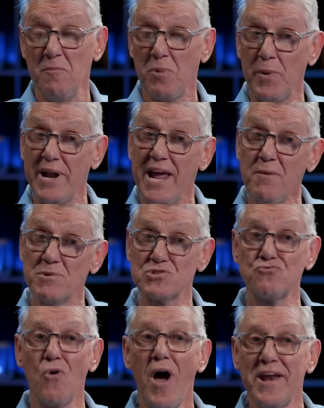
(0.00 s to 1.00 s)
But when he
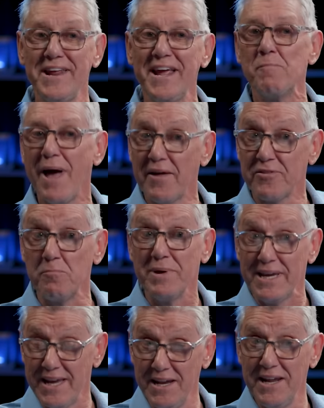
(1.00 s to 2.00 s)
was writing about the
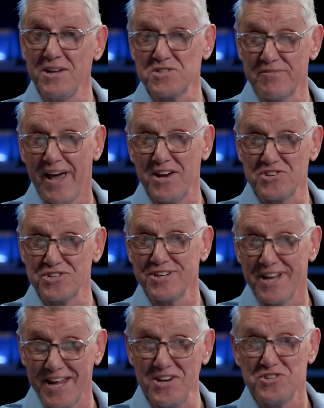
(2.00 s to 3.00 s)
beginnings of
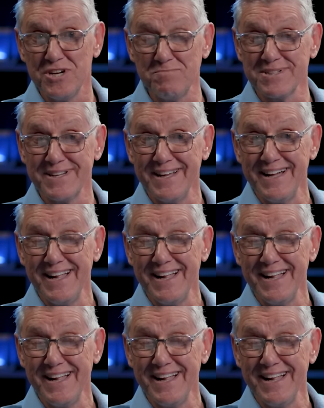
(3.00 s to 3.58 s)
ancient Egypt,